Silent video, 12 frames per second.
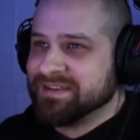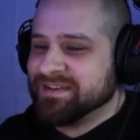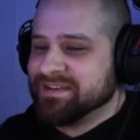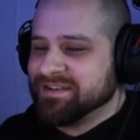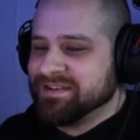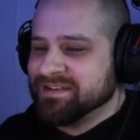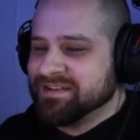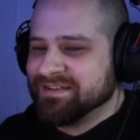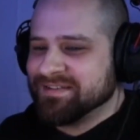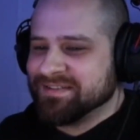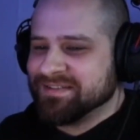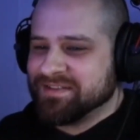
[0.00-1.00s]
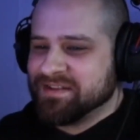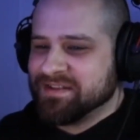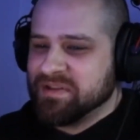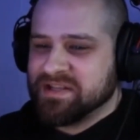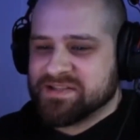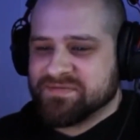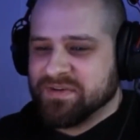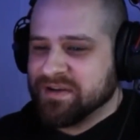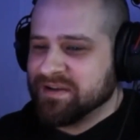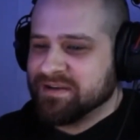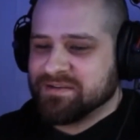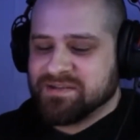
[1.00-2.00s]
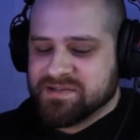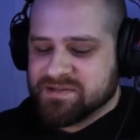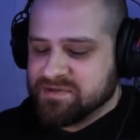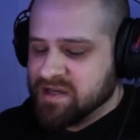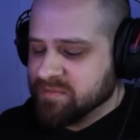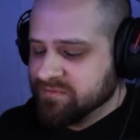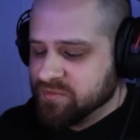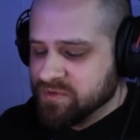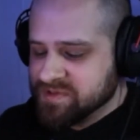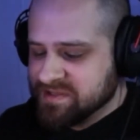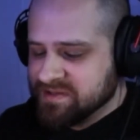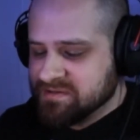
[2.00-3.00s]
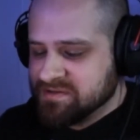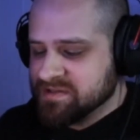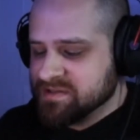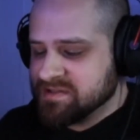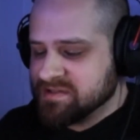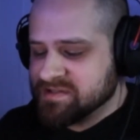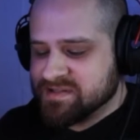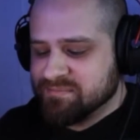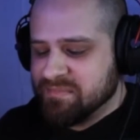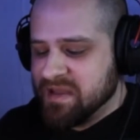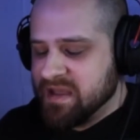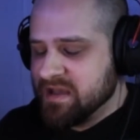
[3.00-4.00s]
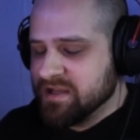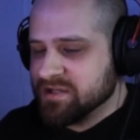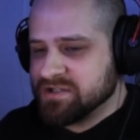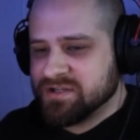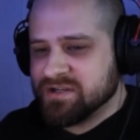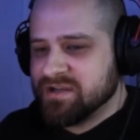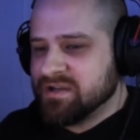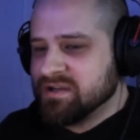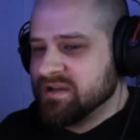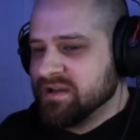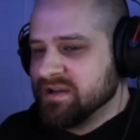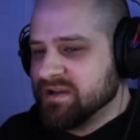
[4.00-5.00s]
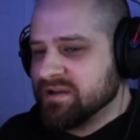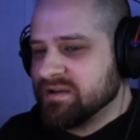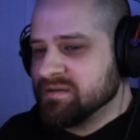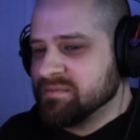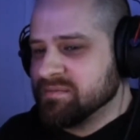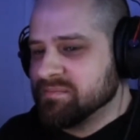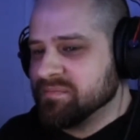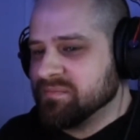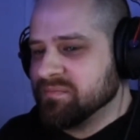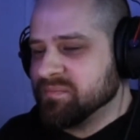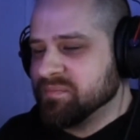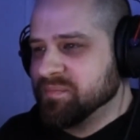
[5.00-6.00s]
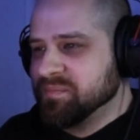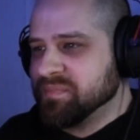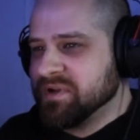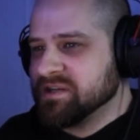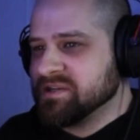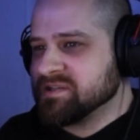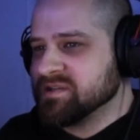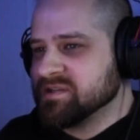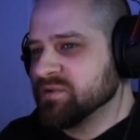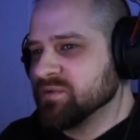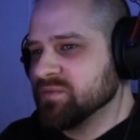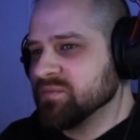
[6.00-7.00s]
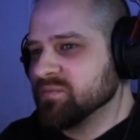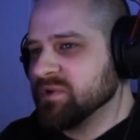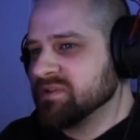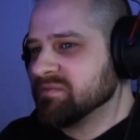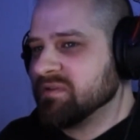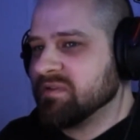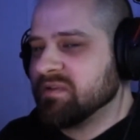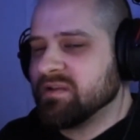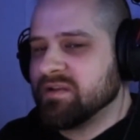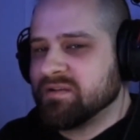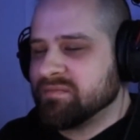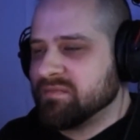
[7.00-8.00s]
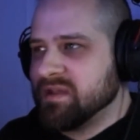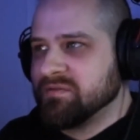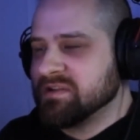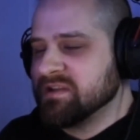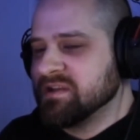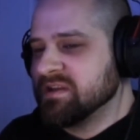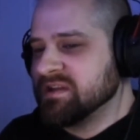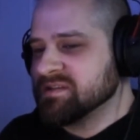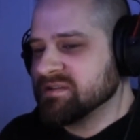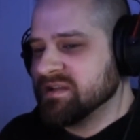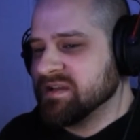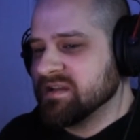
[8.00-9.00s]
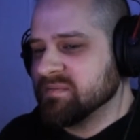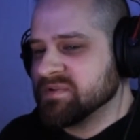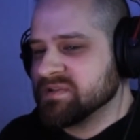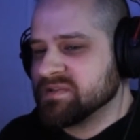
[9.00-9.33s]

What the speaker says: yeah, I mean that's fine because Diablo 4 is gonna just smash. Um, but I just don't know with everything getting delayed. I'm just so worried